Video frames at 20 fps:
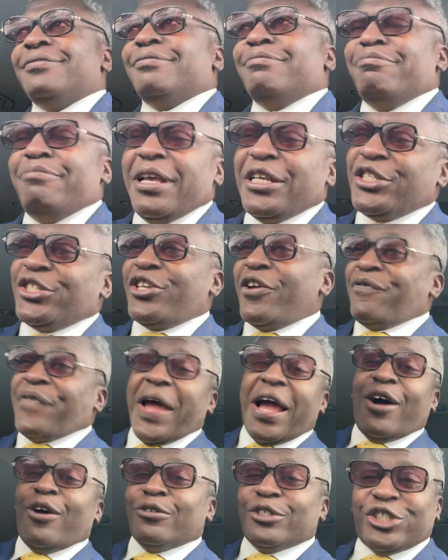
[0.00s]
Mr.
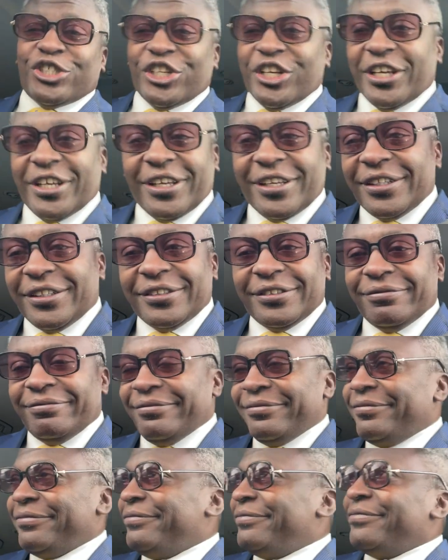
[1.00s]
Fauci.
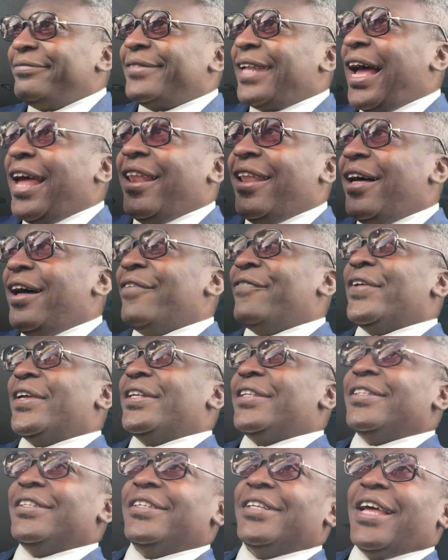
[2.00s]
I love
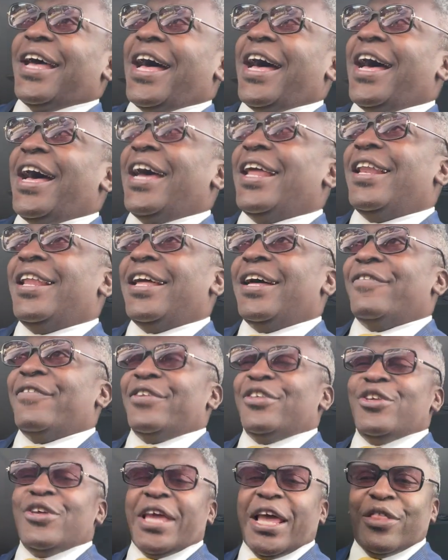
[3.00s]
it. I love
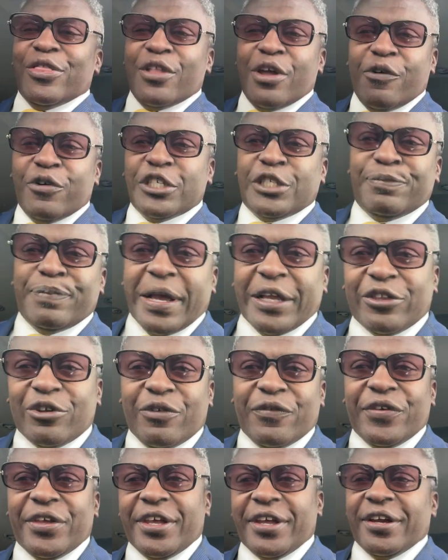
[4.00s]
it. You get no respect
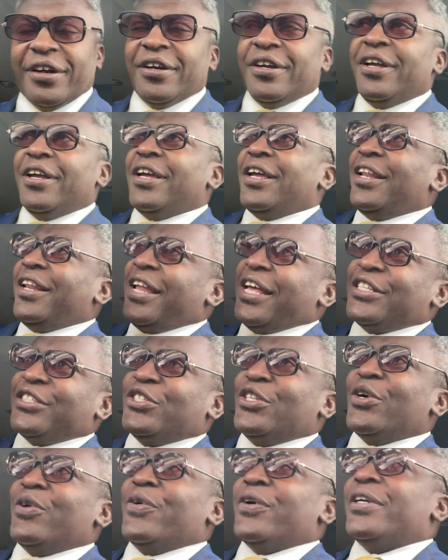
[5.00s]
over here. Let's
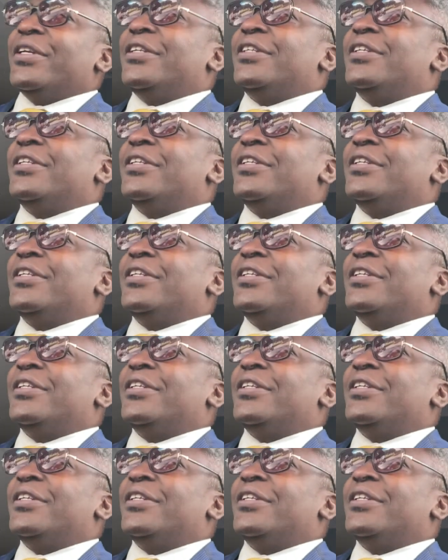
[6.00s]
do it.